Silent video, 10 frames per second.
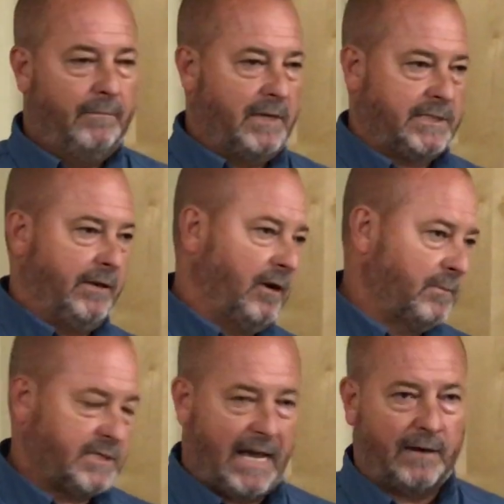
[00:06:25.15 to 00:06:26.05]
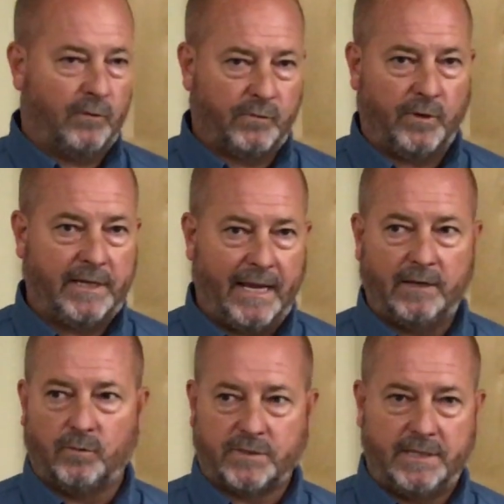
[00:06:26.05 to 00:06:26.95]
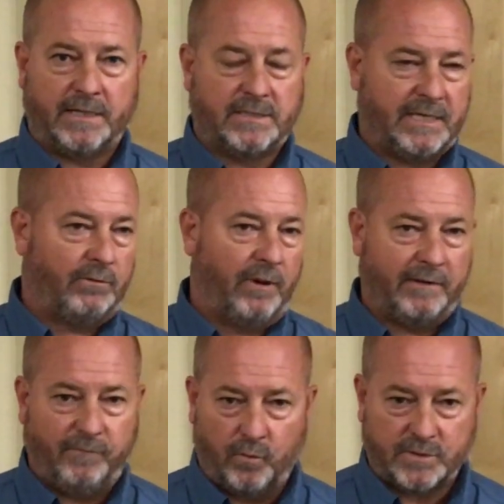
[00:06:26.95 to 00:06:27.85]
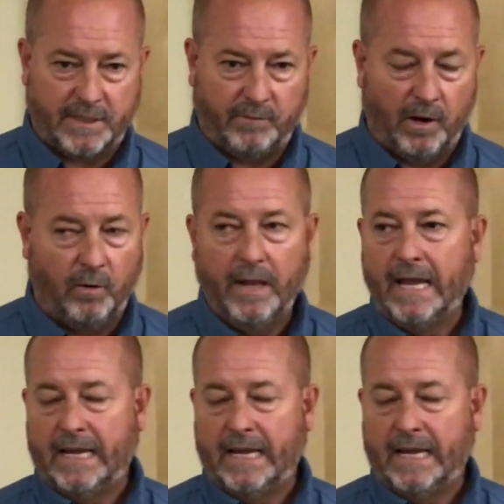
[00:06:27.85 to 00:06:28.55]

My cell number is 903-806-0840.